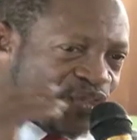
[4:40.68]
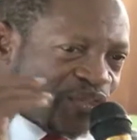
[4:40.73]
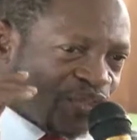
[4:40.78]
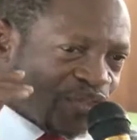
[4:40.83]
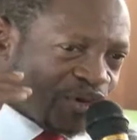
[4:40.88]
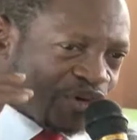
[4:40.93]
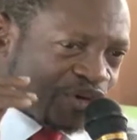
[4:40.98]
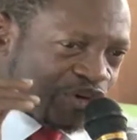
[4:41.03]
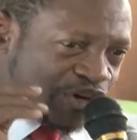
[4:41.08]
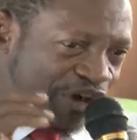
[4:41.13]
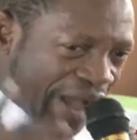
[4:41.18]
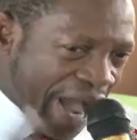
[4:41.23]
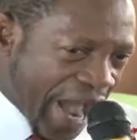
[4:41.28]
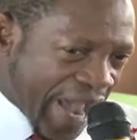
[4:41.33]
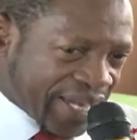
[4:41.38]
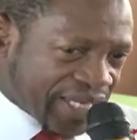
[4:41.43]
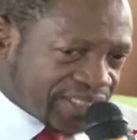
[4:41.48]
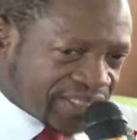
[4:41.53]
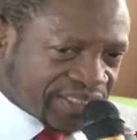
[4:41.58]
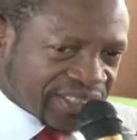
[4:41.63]
The
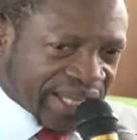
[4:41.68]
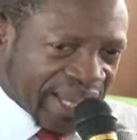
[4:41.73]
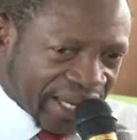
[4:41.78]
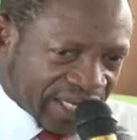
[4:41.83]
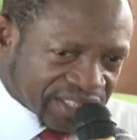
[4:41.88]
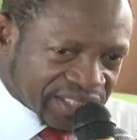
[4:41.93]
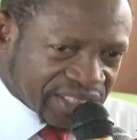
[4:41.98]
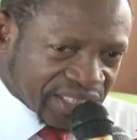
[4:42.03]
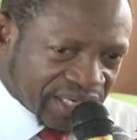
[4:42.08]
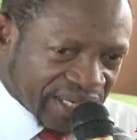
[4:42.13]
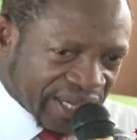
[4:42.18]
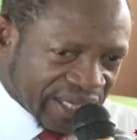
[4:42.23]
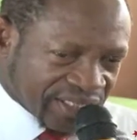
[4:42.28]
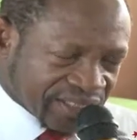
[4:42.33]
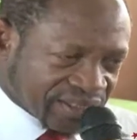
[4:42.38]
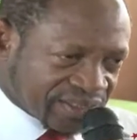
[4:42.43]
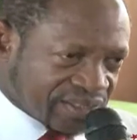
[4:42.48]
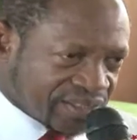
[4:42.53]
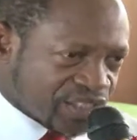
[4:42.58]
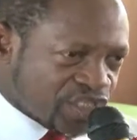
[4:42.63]
Right
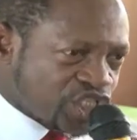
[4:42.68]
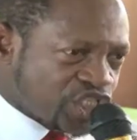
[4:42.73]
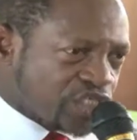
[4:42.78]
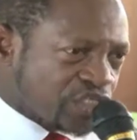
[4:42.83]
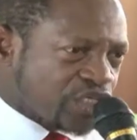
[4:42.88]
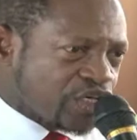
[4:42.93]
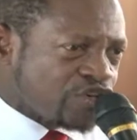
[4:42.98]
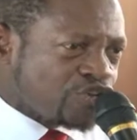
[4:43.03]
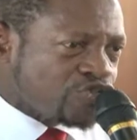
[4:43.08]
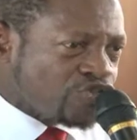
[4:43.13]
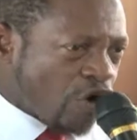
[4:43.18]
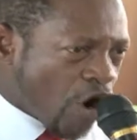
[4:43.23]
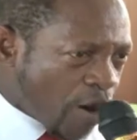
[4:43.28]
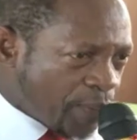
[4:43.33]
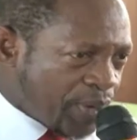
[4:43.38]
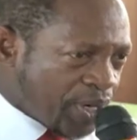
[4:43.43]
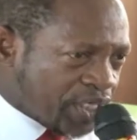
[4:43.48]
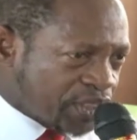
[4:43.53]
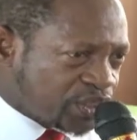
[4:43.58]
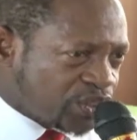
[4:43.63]
Excellent Sir
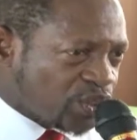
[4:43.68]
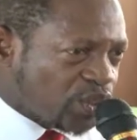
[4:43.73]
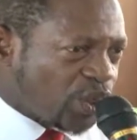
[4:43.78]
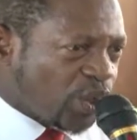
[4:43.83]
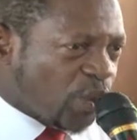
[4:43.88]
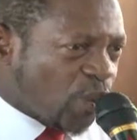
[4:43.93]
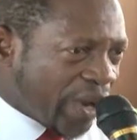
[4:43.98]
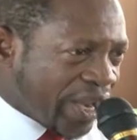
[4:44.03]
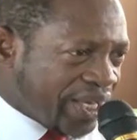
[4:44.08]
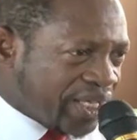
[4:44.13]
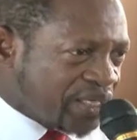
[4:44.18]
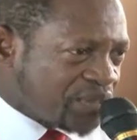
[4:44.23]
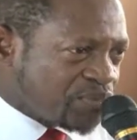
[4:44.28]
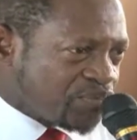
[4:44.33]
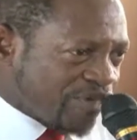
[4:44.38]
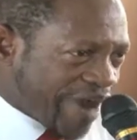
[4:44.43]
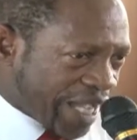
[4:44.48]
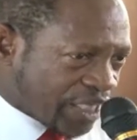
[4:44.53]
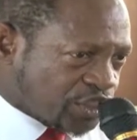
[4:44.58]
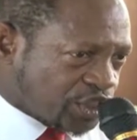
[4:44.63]
Robert Llewellyn
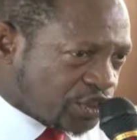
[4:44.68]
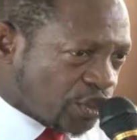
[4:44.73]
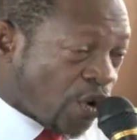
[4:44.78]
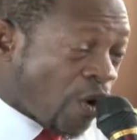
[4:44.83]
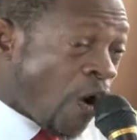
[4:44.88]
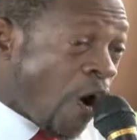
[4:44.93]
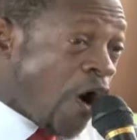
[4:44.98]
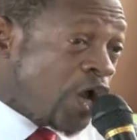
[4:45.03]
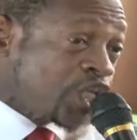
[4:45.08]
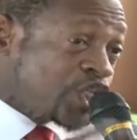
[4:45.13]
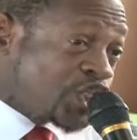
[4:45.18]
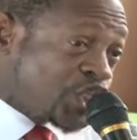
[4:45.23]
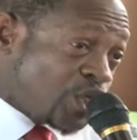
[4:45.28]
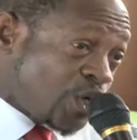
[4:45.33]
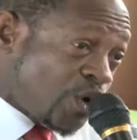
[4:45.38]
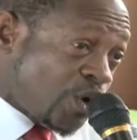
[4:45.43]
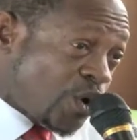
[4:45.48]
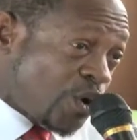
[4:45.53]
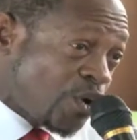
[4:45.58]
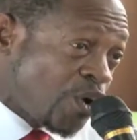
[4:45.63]
Bradshaw,
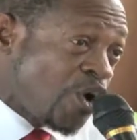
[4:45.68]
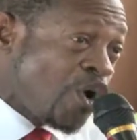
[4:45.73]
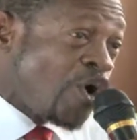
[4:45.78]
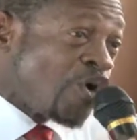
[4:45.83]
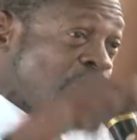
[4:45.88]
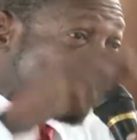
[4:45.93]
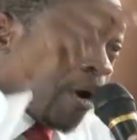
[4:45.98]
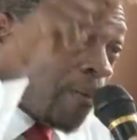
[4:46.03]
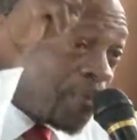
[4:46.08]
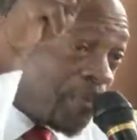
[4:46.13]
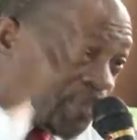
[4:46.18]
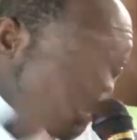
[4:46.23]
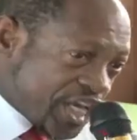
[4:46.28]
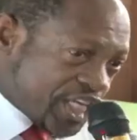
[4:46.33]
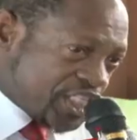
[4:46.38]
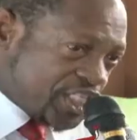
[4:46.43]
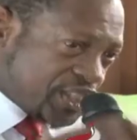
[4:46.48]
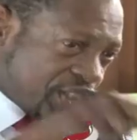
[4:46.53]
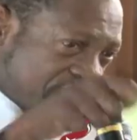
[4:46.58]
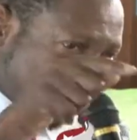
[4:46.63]
also from
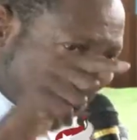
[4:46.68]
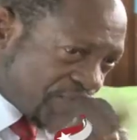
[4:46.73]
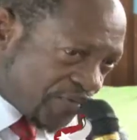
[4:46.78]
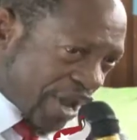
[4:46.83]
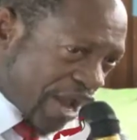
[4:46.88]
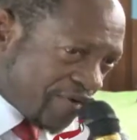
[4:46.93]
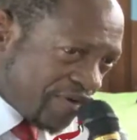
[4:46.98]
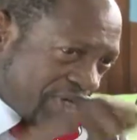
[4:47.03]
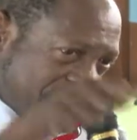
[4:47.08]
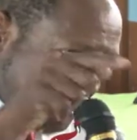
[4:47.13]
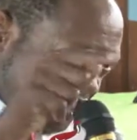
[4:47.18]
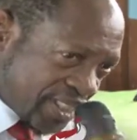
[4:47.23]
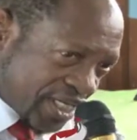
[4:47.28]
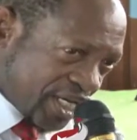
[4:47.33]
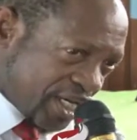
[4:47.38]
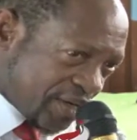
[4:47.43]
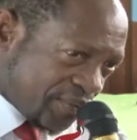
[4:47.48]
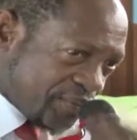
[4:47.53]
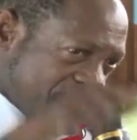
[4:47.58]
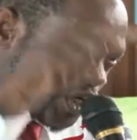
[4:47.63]
this very
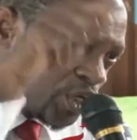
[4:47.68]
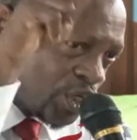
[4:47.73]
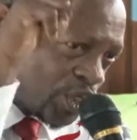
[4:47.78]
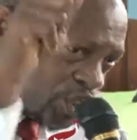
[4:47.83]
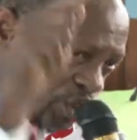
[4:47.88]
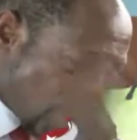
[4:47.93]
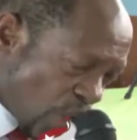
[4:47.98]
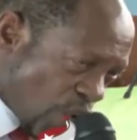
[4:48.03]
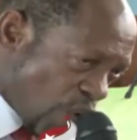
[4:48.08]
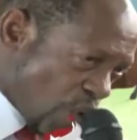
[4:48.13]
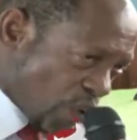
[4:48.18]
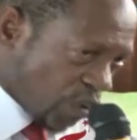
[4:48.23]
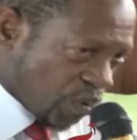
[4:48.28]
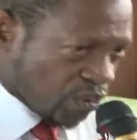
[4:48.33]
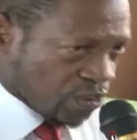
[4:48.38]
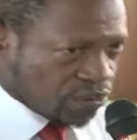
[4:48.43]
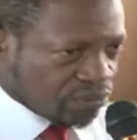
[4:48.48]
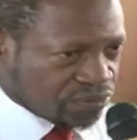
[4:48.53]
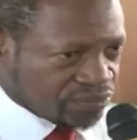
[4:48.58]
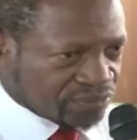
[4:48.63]
same school.